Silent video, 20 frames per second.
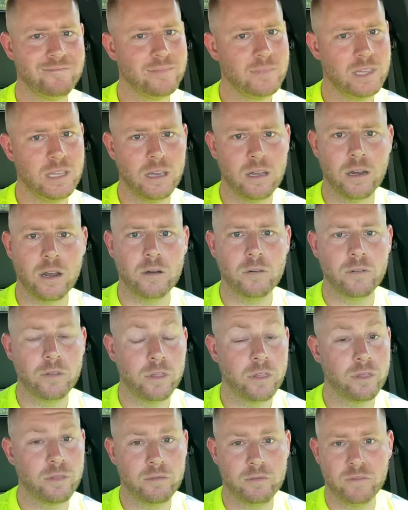you know,
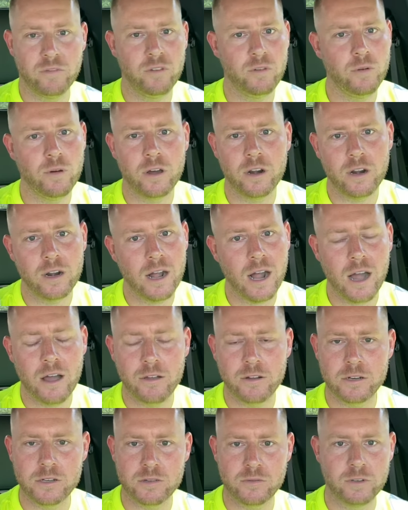
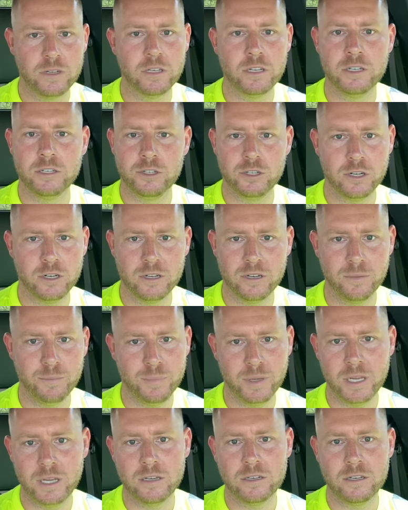$200 really shouldn't
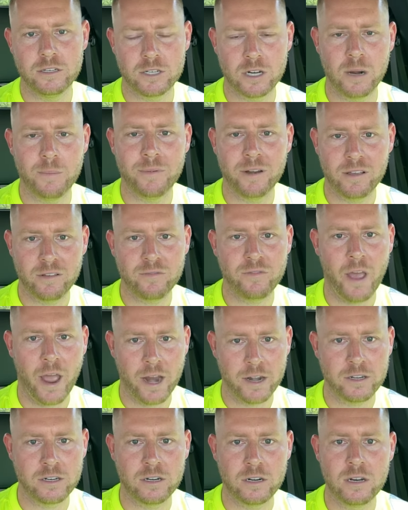be a determining
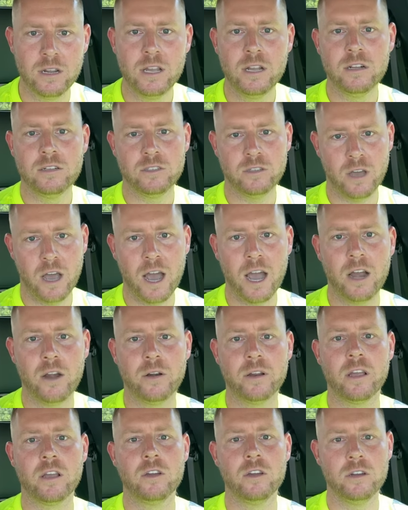factor to
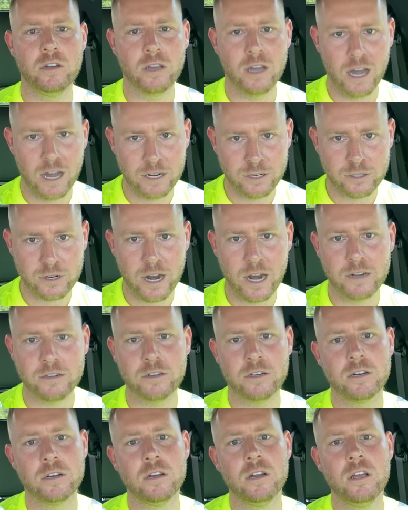hiring a good
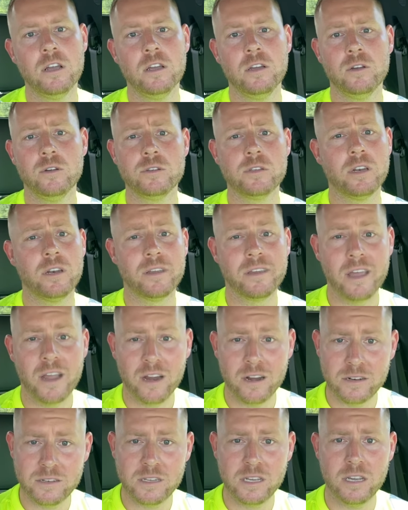contractor who's going to
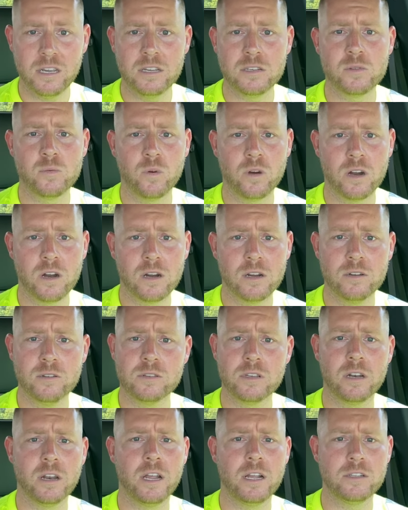guarantee his work, who's
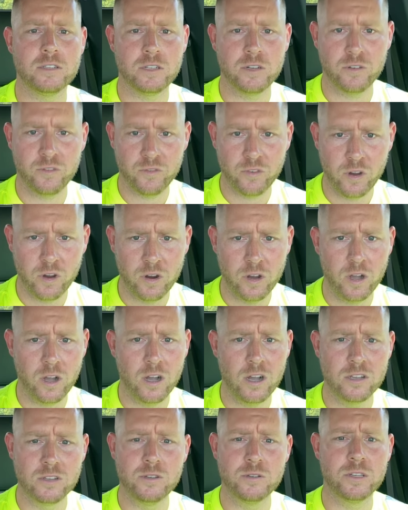going to answer your phone
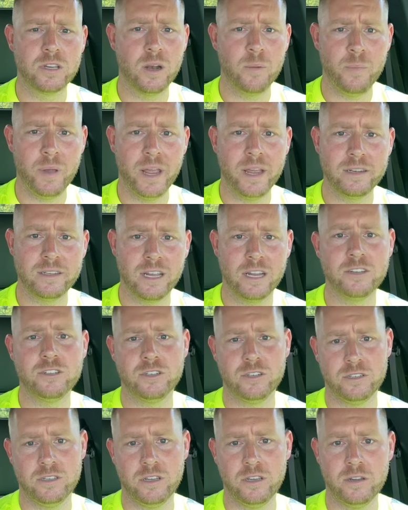calls, who's going to pay
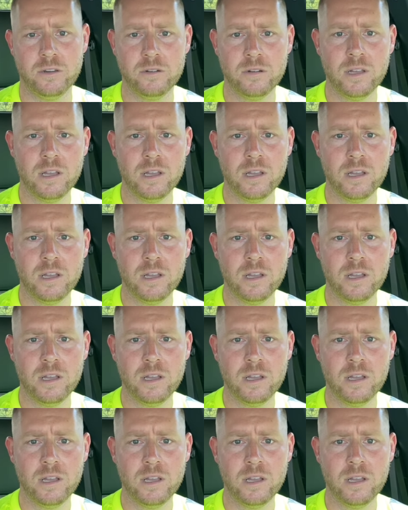attention to you.